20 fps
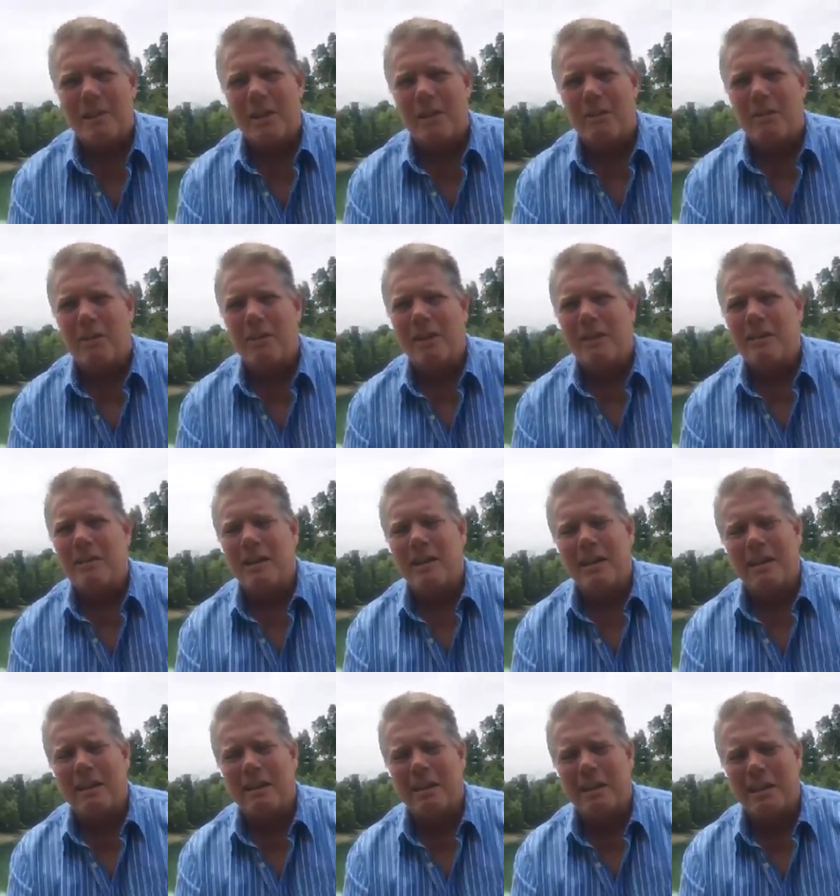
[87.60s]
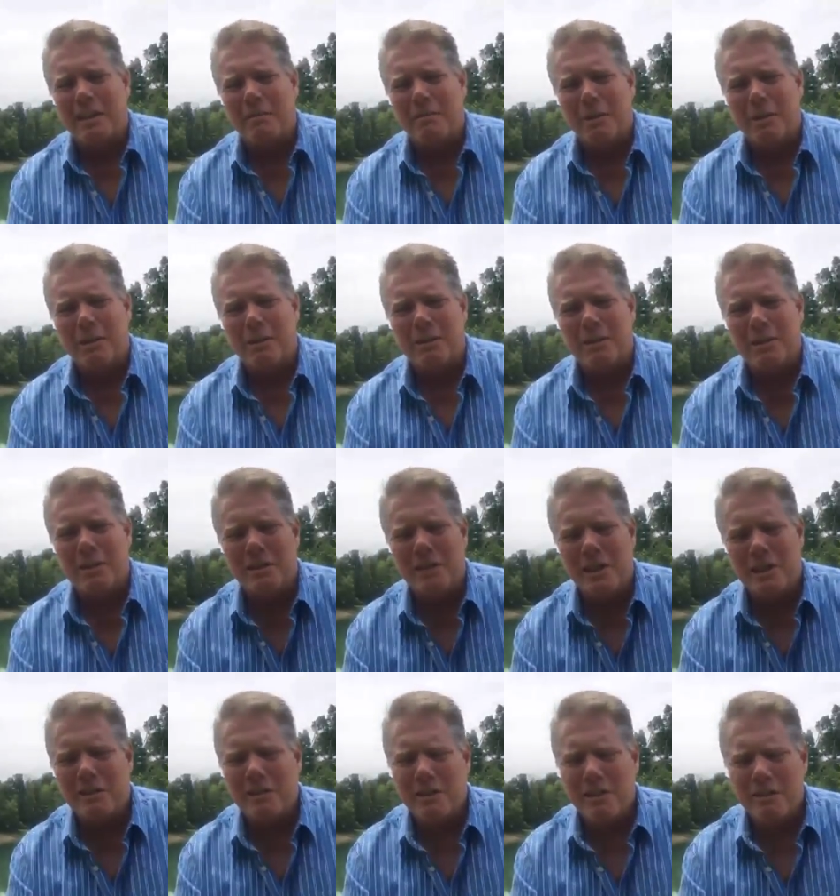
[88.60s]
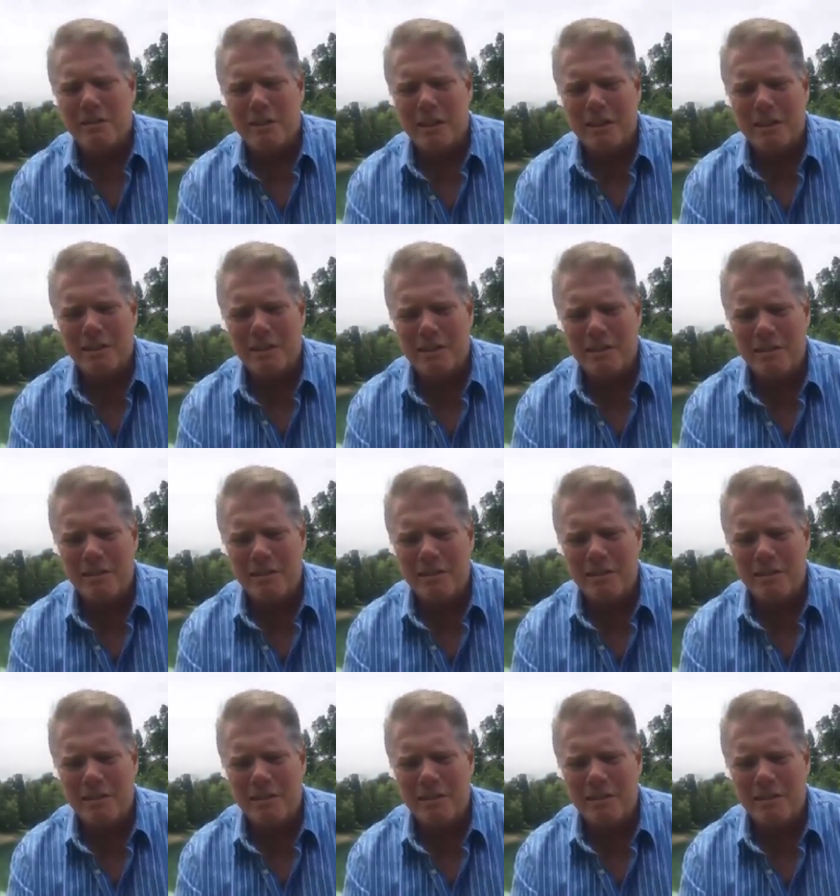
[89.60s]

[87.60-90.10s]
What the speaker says: all these kind of things. But there's this next generation